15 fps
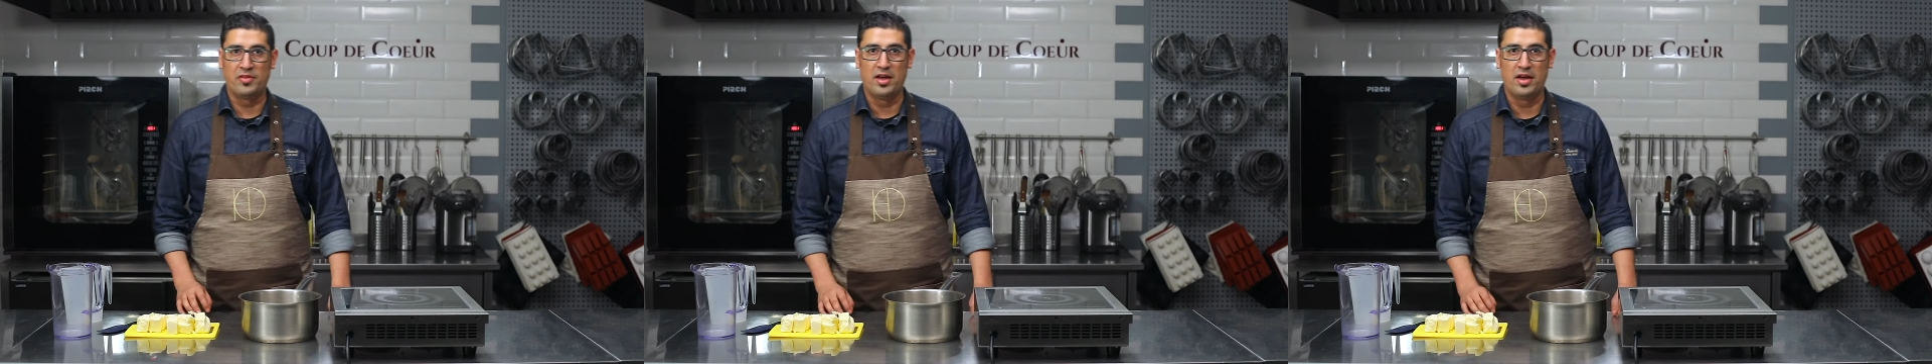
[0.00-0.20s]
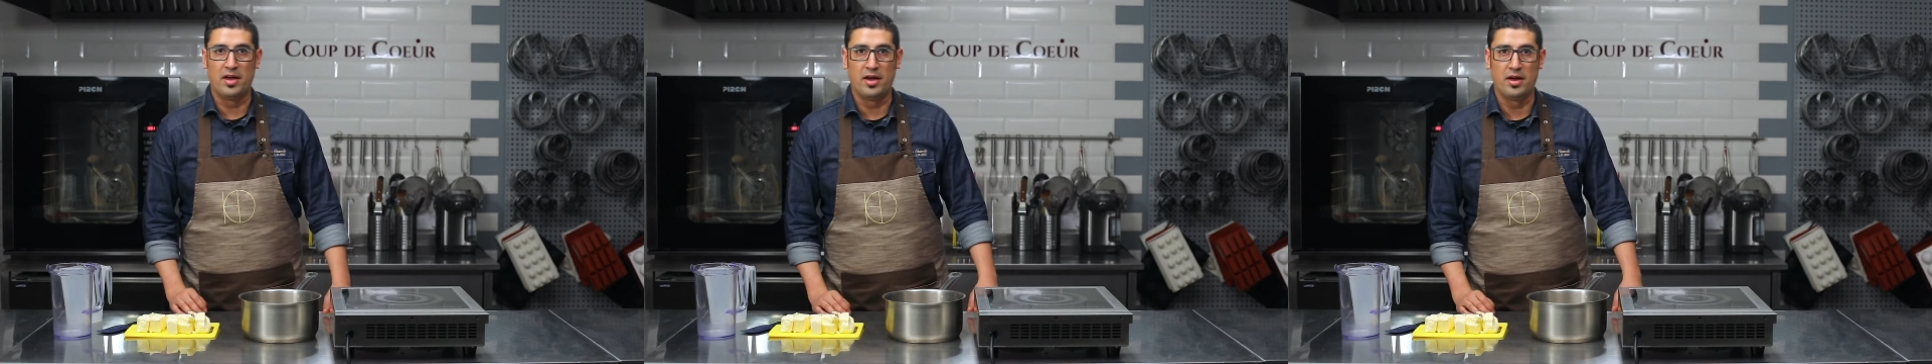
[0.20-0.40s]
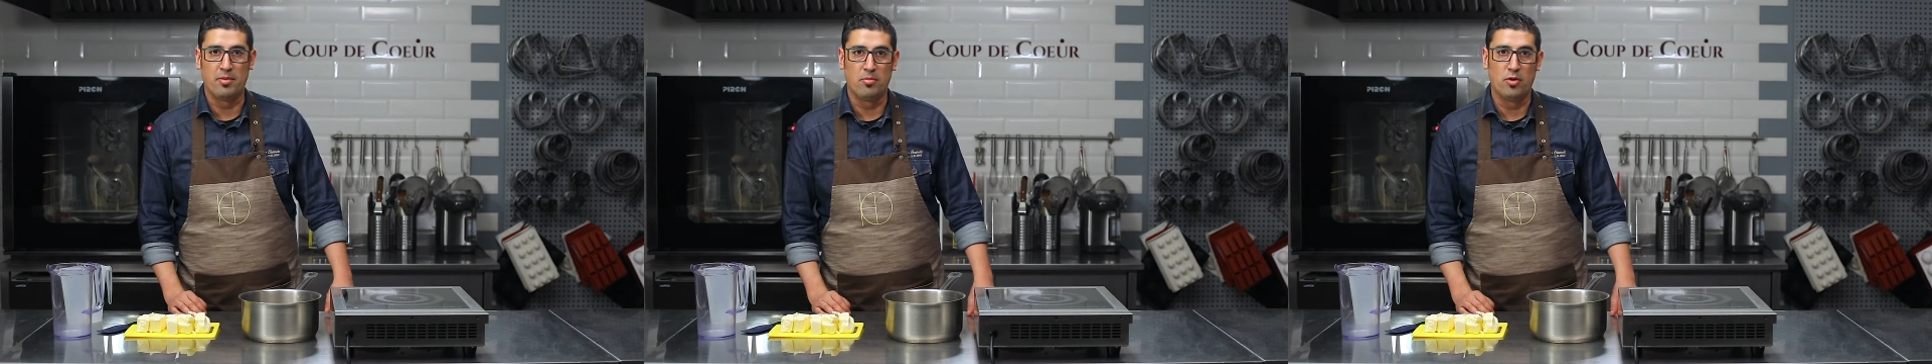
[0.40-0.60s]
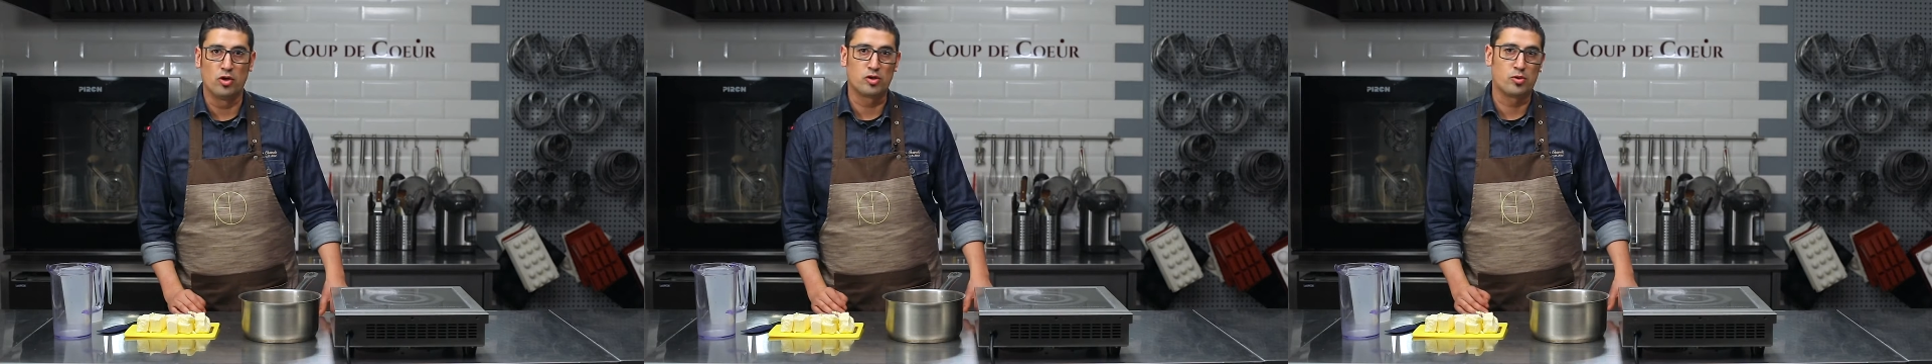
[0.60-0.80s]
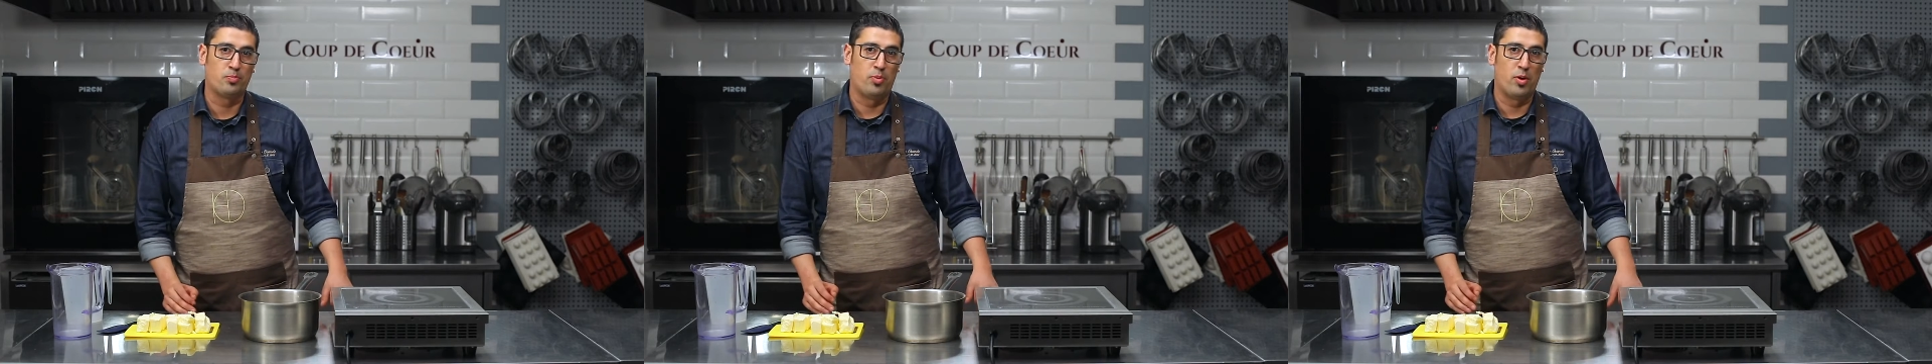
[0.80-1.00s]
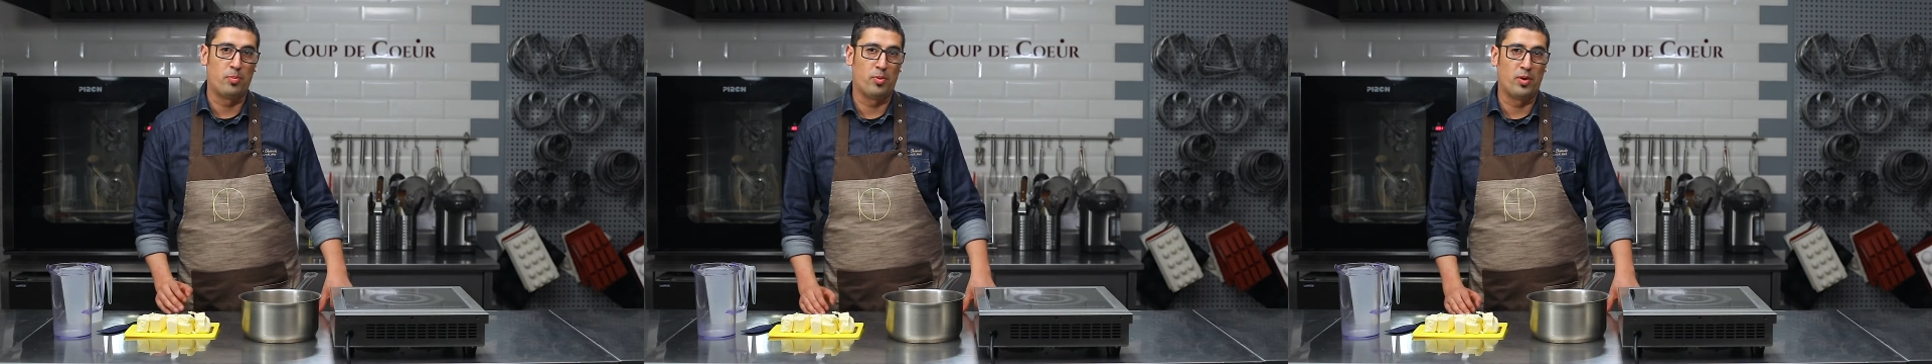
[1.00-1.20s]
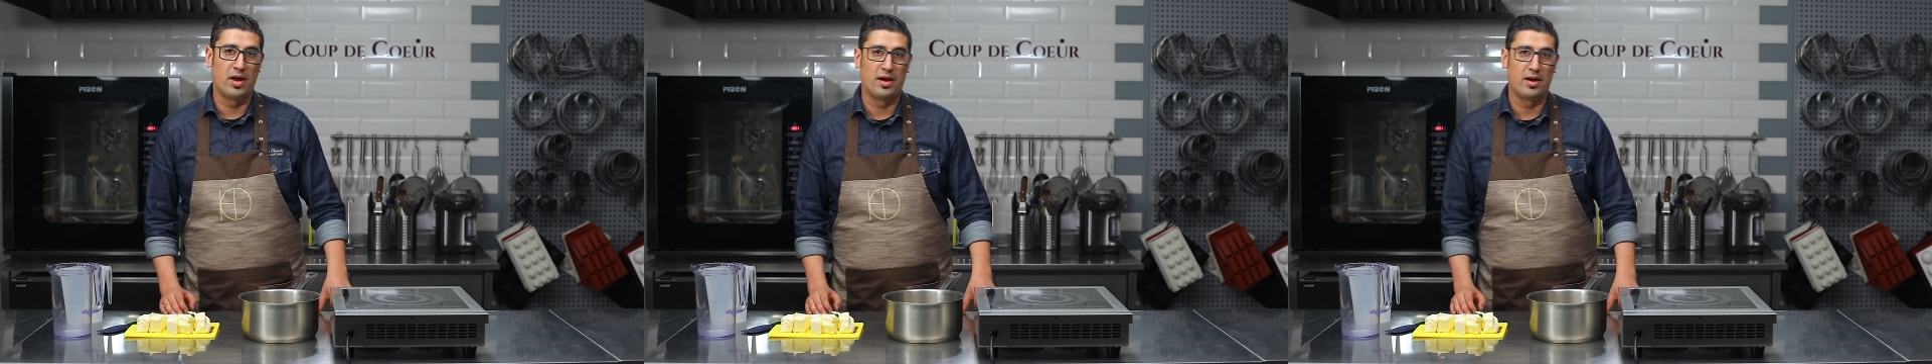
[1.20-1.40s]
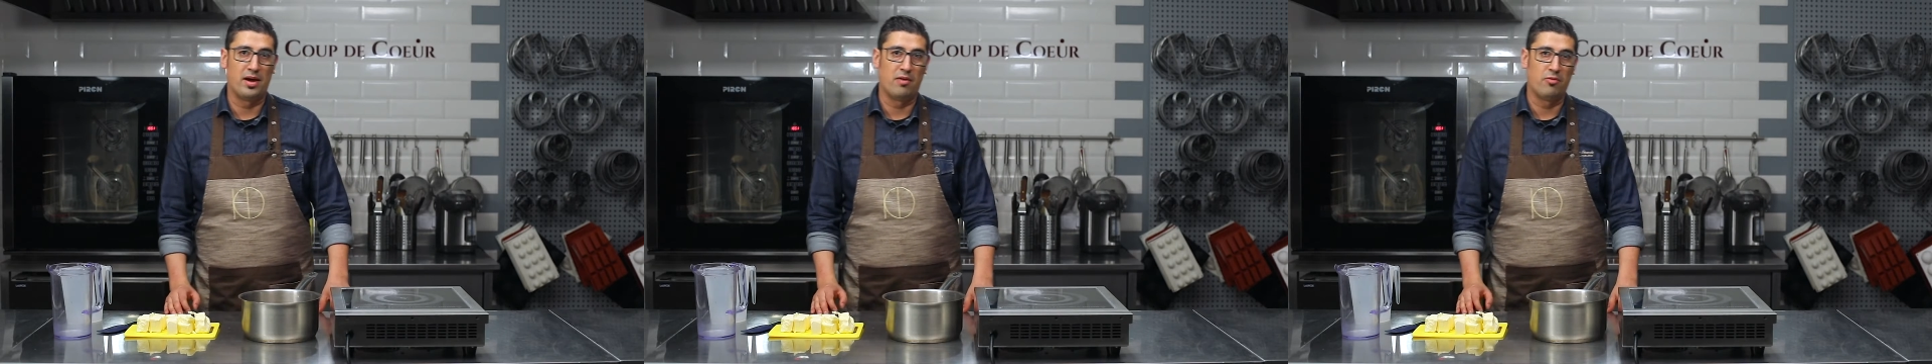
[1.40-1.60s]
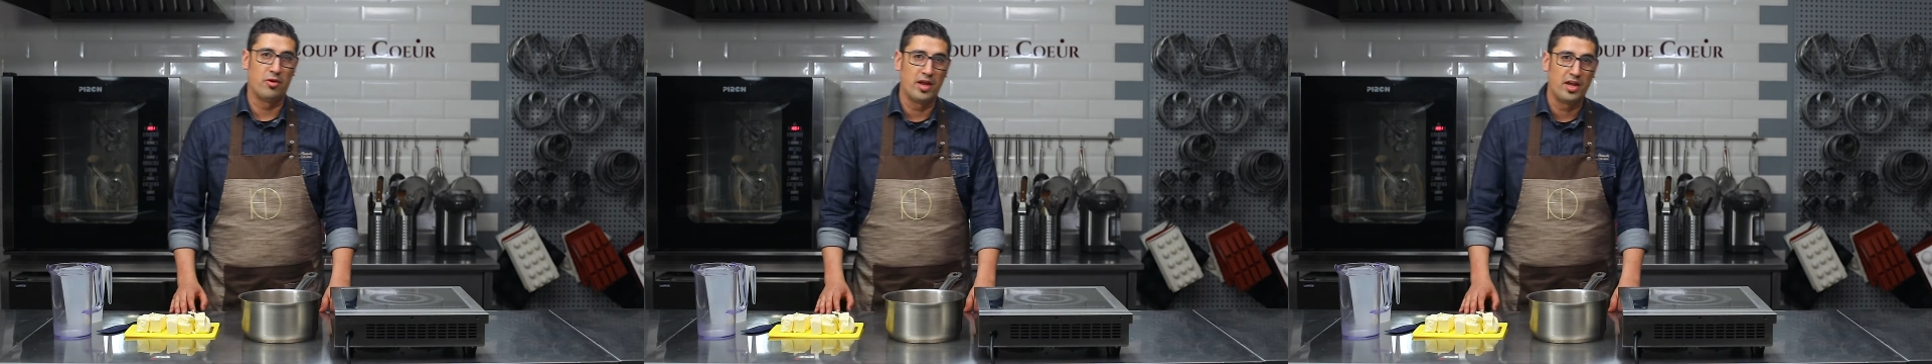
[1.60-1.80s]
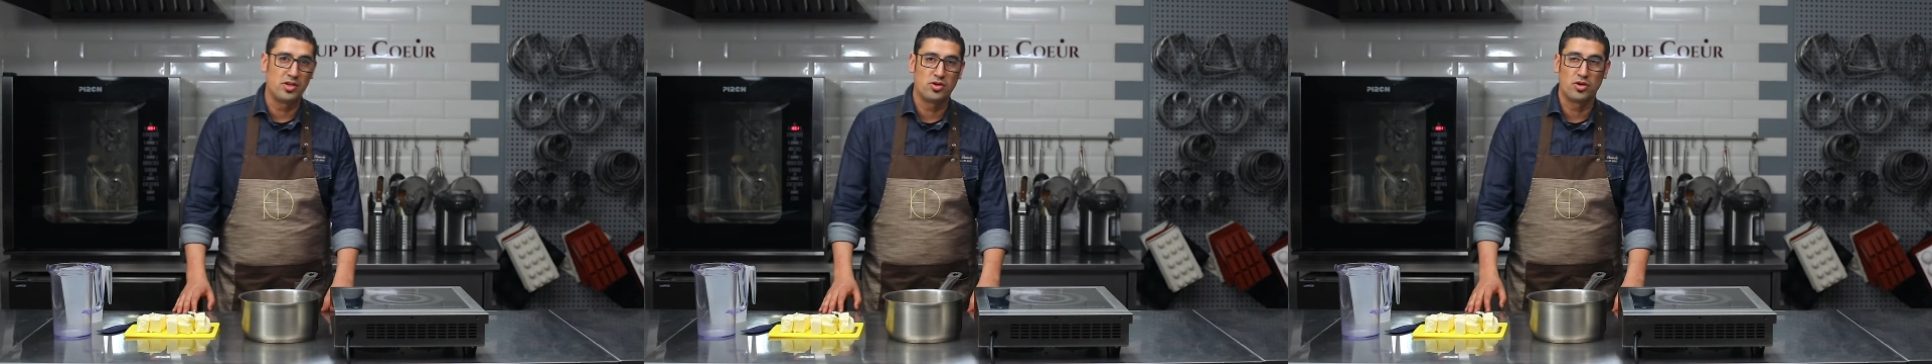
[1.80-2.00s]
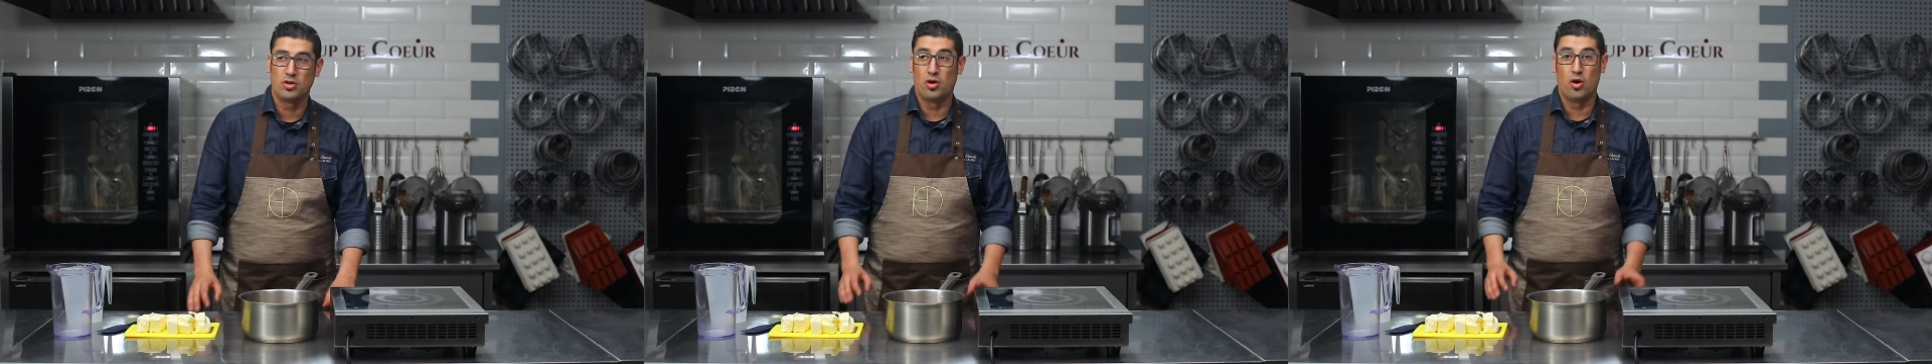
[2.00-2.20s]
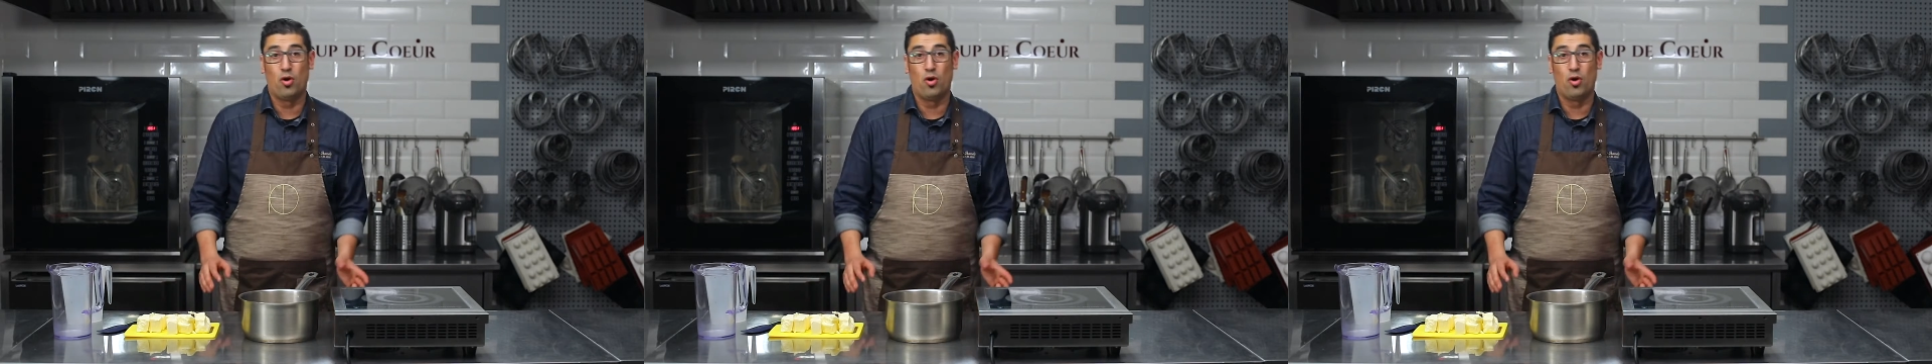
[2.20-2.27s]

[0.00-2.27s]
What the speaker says: the most popular elaboration